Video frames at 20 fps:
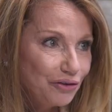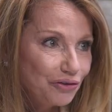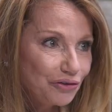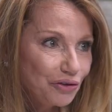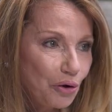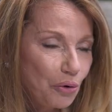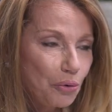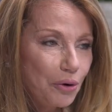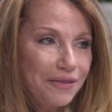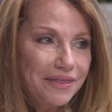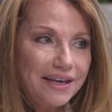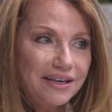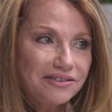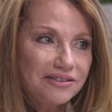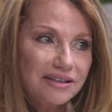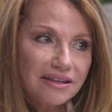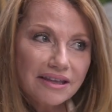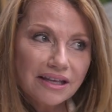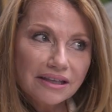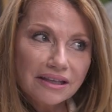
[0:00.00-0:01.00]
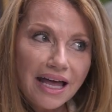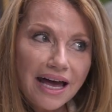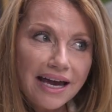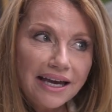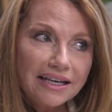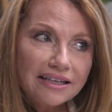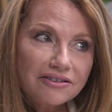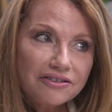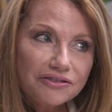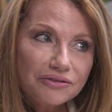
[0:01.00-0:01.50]
So when they see the
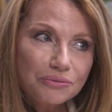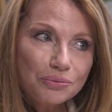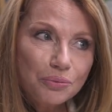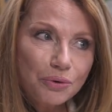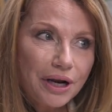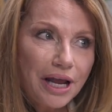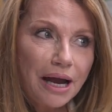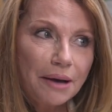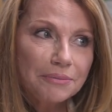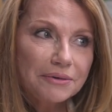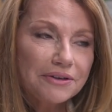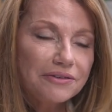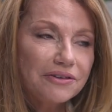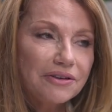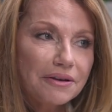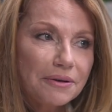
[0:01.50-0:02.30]
lights, what happens?